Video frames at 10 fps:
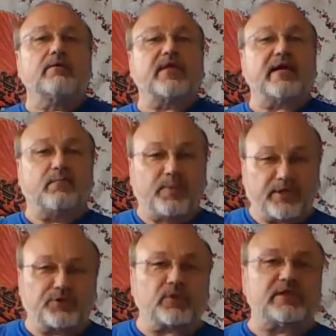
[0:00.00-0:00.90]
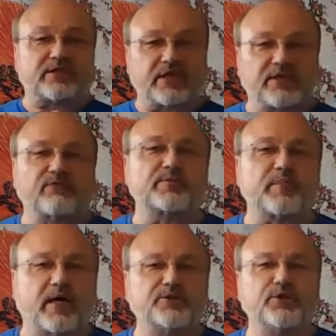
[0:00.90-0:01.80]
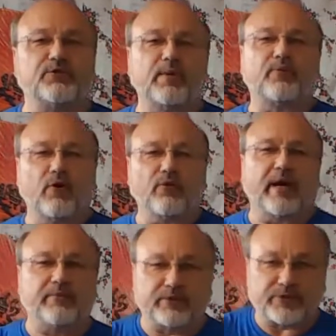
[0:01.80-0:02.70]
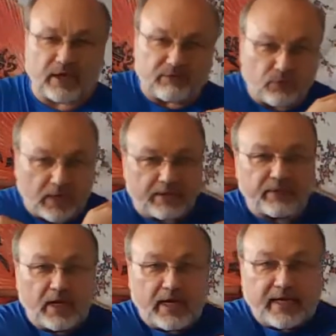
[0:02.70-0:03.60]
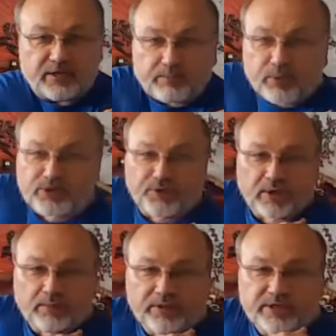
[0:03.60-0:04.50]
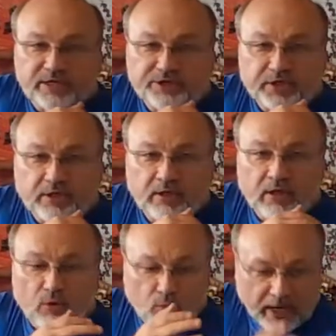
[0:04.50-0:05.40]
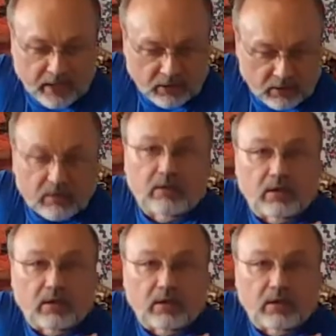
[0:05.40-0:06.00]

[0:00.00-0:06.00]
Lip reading: the habitual instinctive response you've reprogrammed yourself with is to put you in a position where